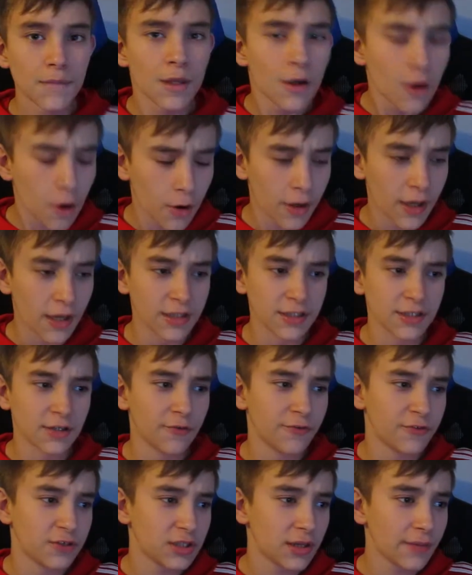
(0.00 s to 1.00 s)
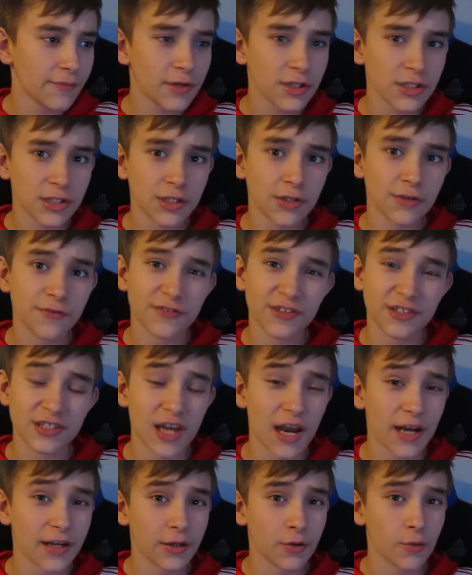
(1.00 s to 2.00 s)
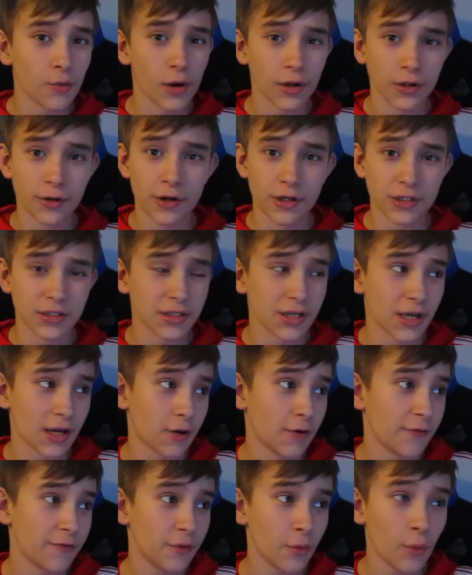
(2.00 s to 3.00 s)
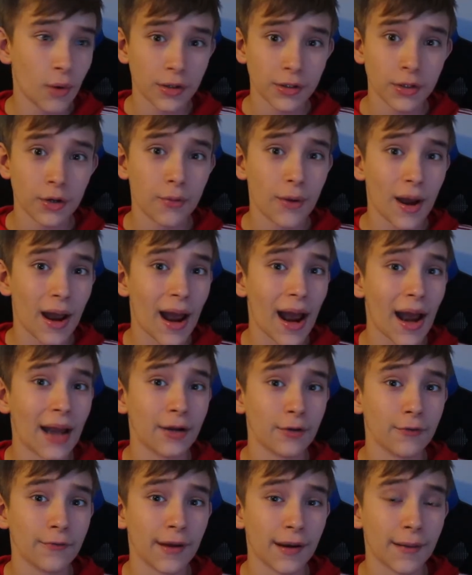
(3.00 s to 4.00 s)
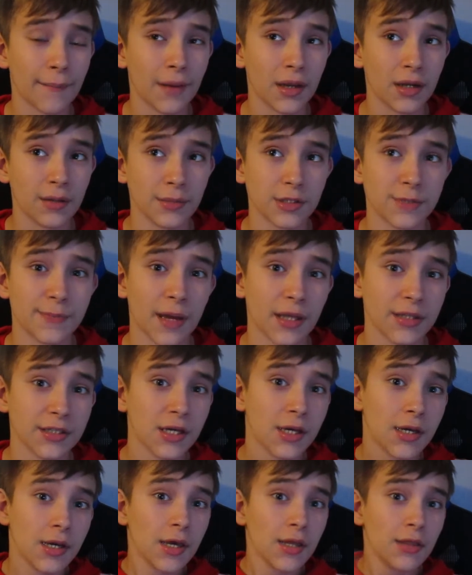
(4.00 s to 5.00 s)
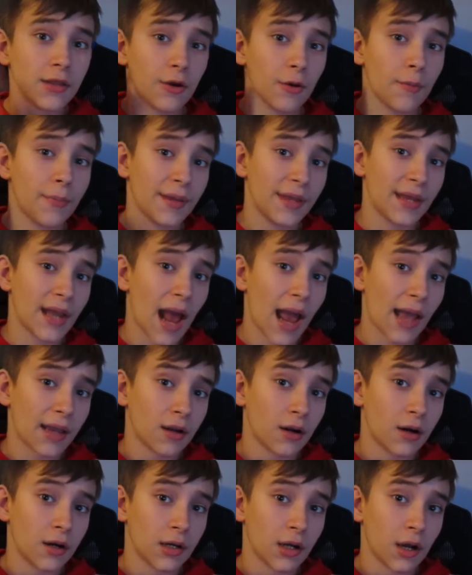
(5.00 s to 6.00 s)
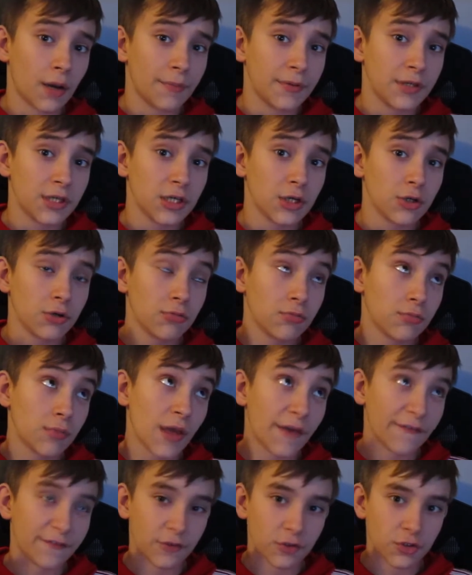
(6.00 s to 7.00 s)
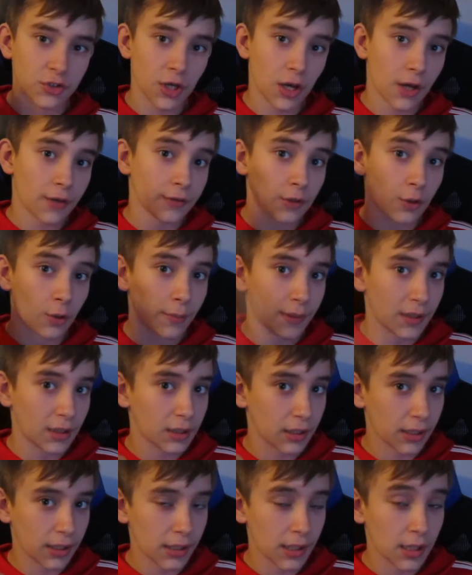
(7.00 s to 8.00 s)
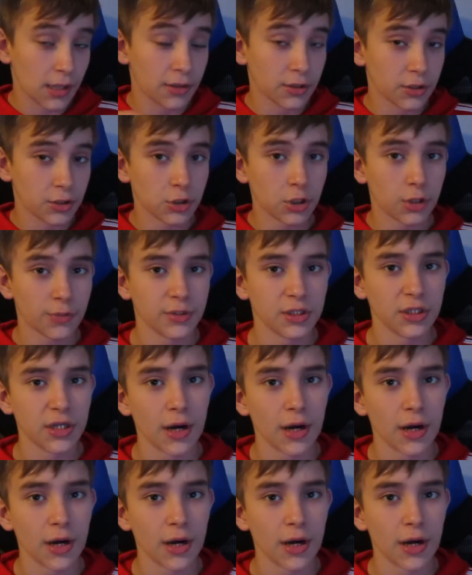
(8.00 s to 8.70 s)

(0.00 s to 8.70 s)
Okay, so for some reason you've decided you want a Crested Gecko. If you want to know why I don't recommend them as pets, there will be an iCard up here. If there's not, there will be a link in the description.